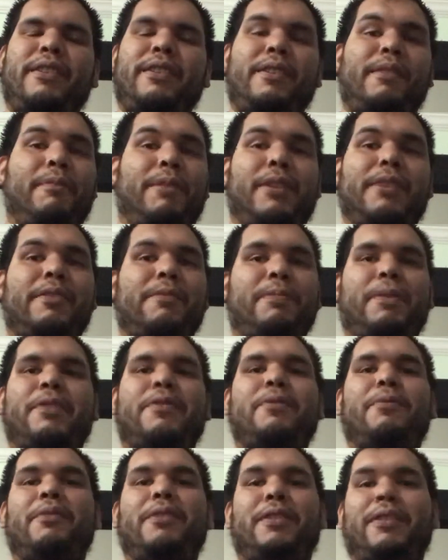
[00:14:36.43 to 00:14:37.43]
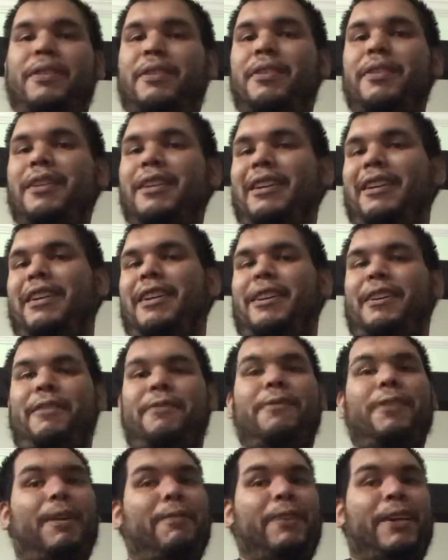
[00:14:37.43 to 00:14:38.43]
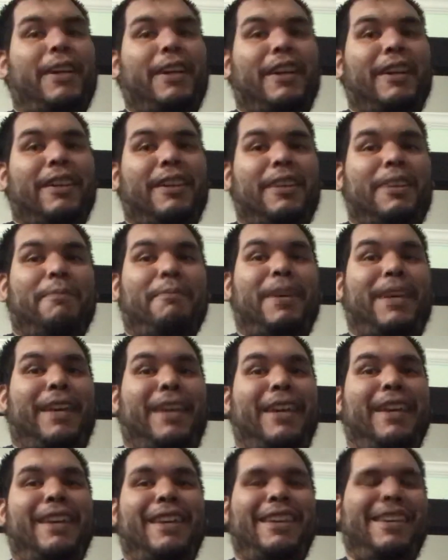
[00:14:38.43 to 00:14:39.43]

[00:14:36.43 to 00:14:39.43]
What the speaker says: Especially with a fluffy guy like me.